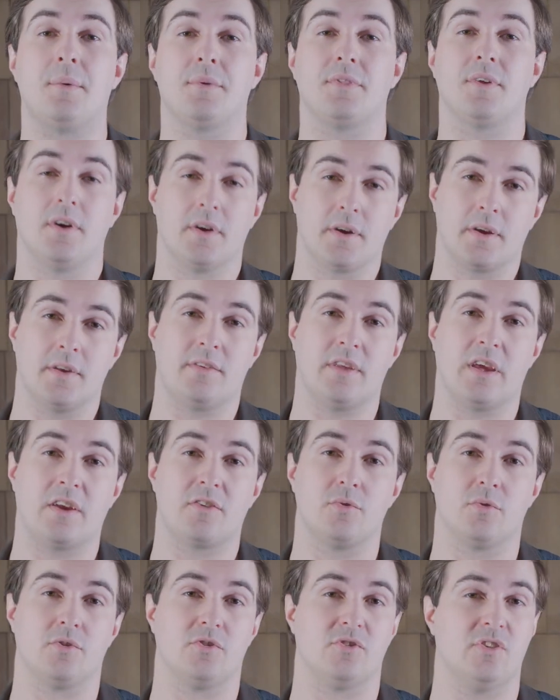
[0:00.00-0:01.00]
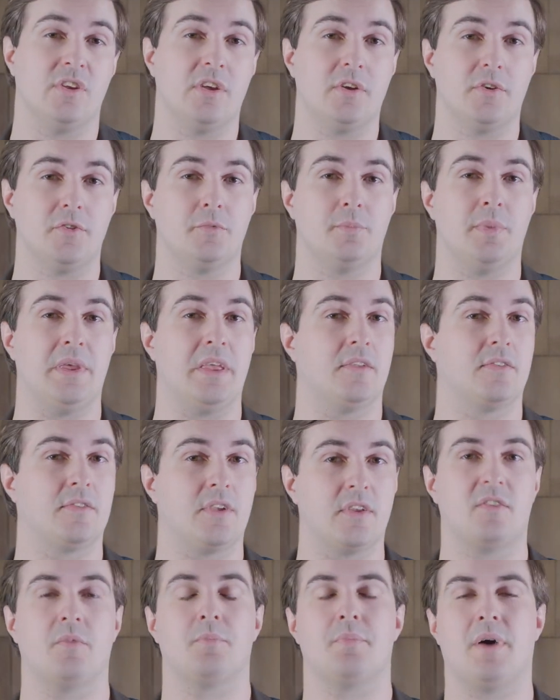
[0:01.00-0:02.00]
with architectural shingles being
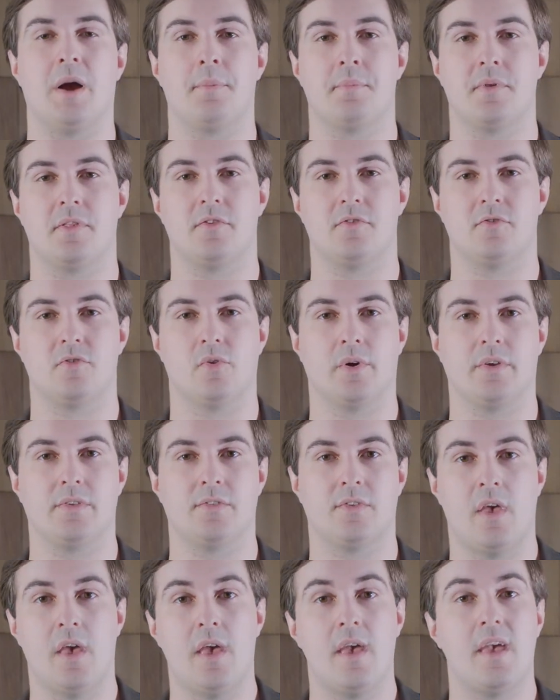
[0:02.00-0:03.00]
such a popular choice,